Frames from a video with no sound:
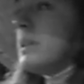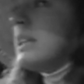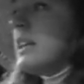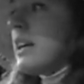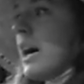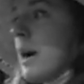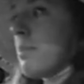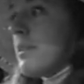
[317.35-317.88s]

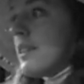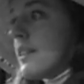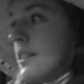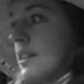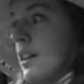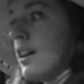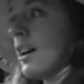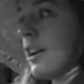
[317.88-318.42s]
big
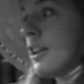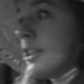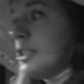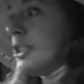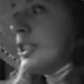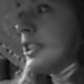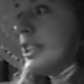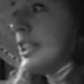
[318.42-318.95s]
obstacle on our
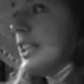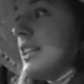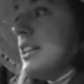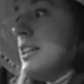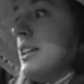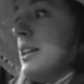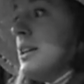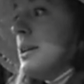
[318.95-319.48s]
journey
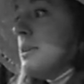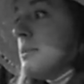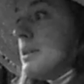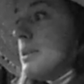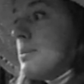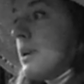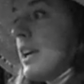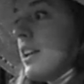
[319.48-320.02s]

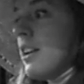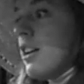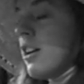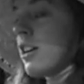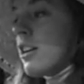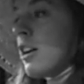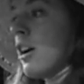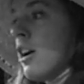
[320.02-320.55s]
was when
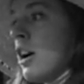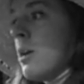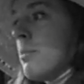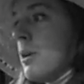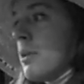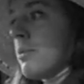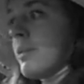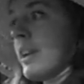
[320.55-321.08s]
our car
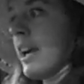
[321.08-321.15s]
broke